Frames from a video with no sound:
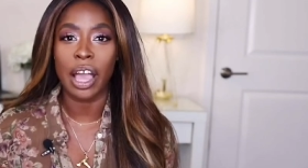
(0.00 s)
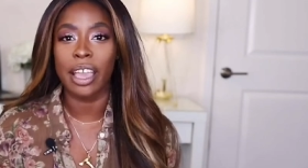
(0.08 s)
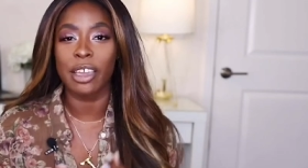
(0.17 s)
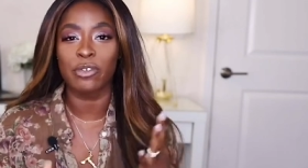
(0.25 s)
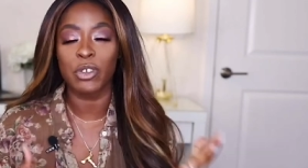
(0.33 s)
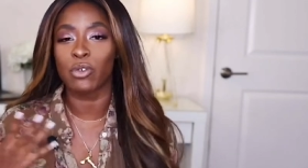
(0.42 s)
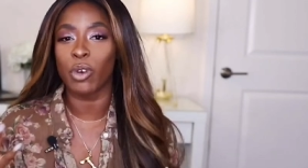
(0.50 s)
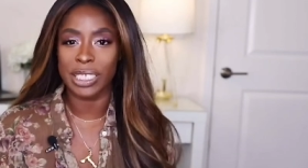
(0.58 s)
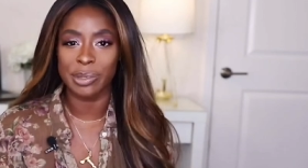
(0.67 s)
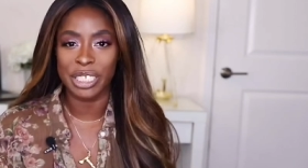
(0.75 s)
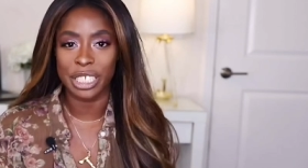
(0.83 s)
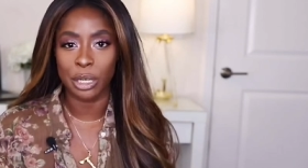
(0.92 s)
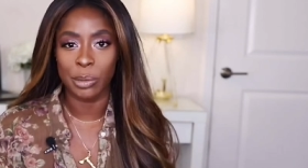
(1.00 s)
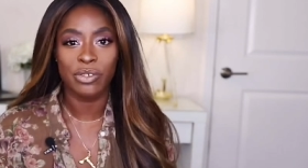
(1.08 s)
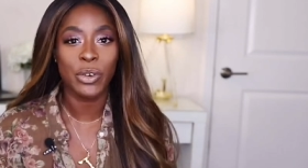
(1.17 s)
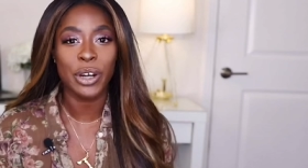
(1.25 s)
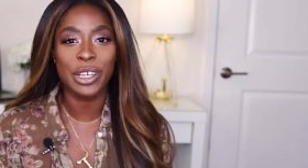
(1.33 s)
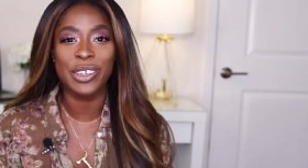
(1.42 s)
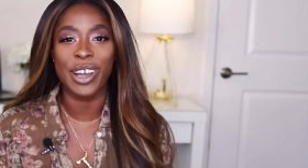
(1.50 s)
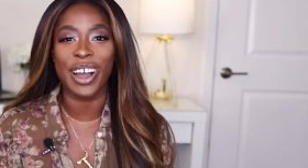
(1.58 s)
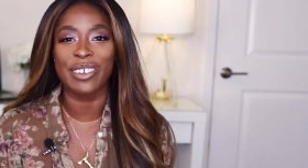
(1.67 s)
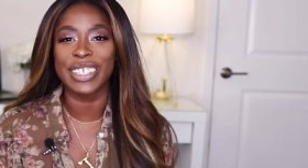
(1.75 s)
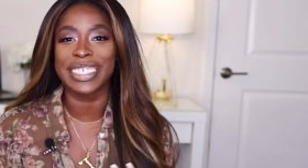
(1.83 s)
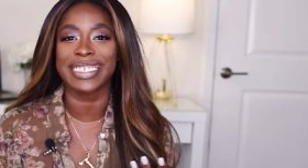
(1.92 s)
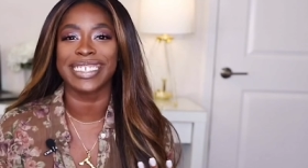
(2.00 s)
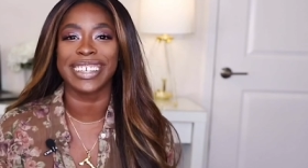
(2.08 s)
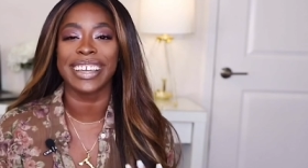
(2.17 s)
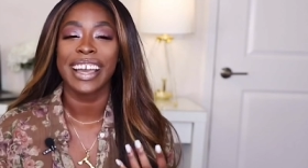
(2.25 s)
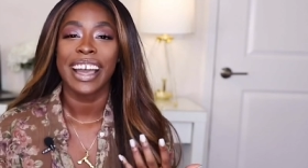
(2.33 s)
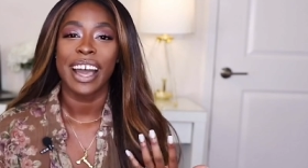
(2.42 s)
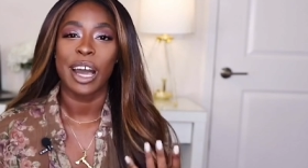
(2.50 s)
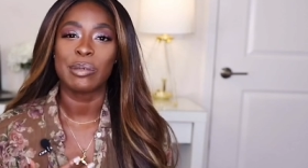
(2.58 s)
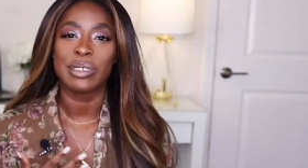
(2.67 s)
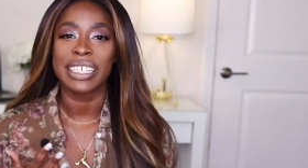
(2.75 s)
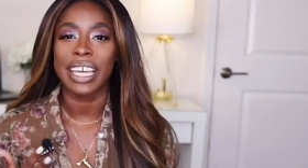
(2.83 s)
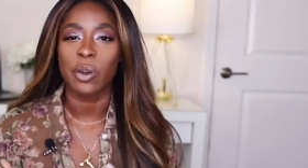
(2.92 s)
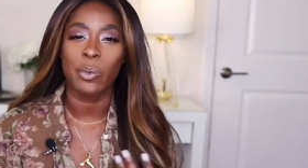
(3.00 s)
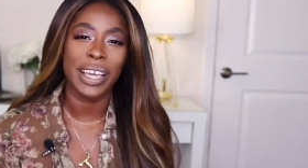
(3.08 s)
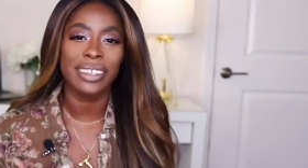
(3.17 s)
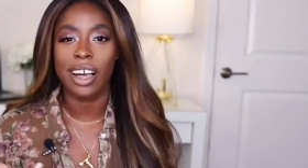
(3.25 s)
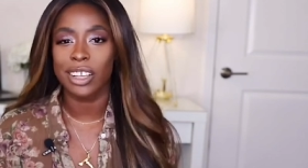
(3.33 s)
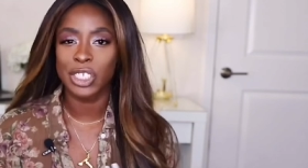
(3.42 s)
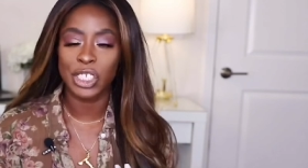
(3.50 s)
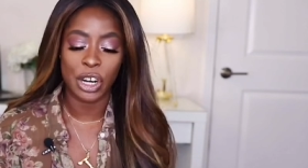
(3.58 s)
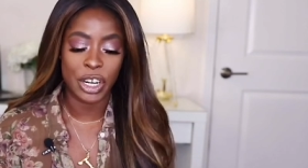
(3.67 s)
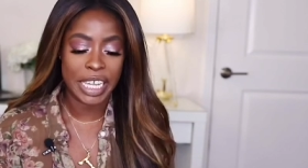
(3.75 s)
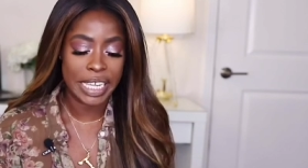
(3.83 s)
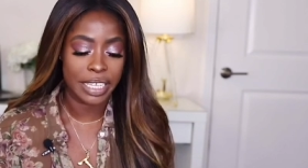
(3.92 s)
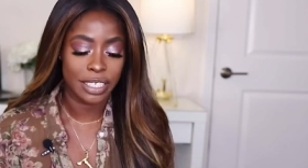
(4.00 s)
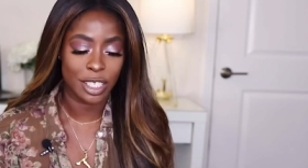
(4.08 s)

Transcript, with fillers: If you watched my channel before, you know I recently did like a weight loss journey.